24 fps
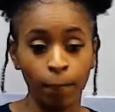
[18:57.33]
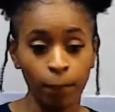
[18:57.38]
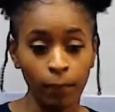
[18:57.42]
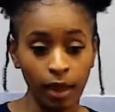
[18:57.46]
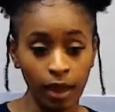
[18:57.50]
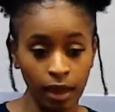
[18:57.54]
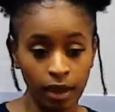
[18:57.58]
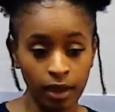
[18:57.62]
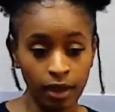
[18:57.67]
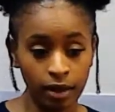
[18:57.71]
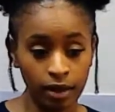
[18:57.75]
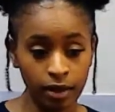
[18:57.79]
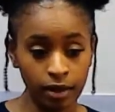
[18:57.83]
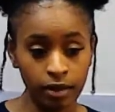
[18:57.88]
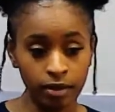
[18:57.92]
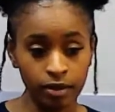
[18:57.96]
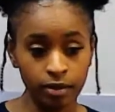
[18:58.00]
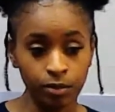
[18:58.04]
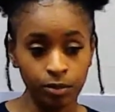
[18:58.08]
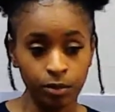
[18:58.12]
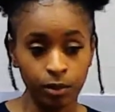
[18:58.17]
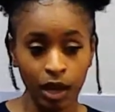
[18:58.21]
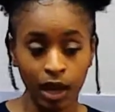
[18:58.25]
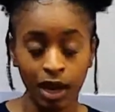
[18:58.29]
And
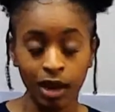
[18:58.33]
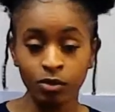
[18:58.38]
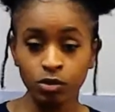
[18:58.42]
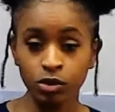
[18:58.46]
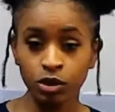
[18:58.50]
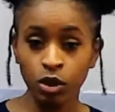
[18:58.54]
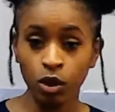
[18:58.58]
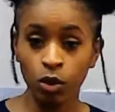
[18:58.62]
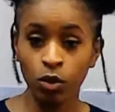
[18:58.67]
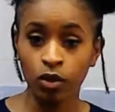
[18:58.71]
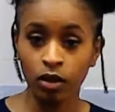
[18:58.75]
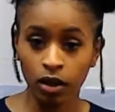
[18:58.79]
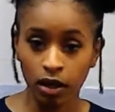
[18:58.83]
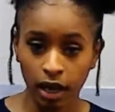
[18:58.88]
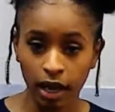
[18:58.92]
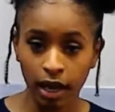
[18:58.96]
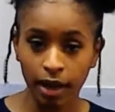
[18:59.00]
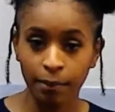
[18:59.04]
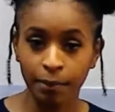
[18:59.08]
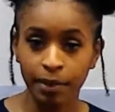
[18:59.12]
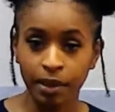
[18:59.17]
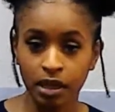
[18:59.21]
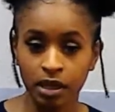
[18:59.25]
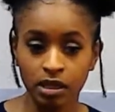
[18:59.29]
I was so
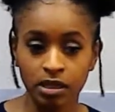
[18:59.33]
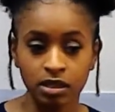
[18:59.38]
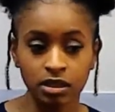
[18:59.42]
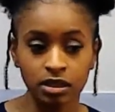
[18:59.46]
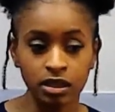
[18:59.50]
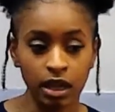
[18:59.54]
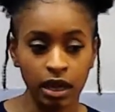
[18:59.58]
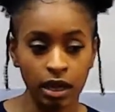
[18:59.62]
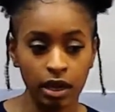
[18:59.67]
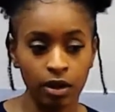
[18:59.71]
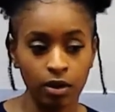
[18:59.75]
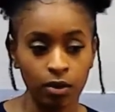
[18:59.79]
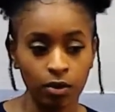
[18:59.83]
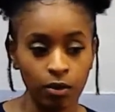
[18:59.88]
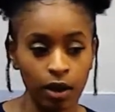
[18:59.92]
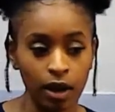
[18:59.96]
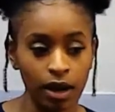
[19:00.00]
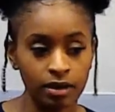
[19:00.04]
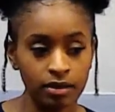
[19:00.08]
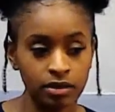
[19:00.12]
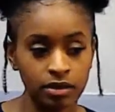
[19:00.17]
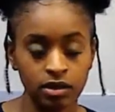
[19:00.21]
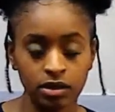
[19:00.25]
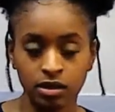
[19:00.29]
glad, because now
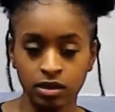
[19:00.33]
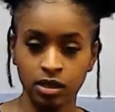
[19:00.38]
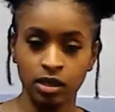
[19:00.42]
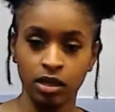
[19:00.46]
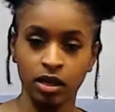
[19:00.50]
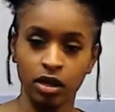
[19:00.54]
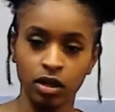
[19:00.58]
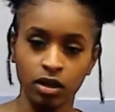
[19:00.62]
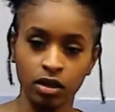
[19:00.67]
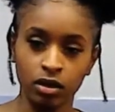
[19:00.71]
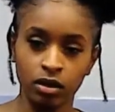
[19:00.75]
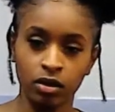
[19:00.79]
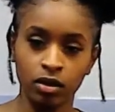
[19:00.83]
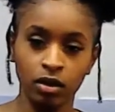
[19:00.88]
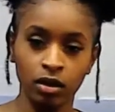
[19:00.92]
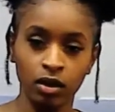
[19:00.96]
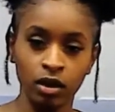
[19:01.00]
to see her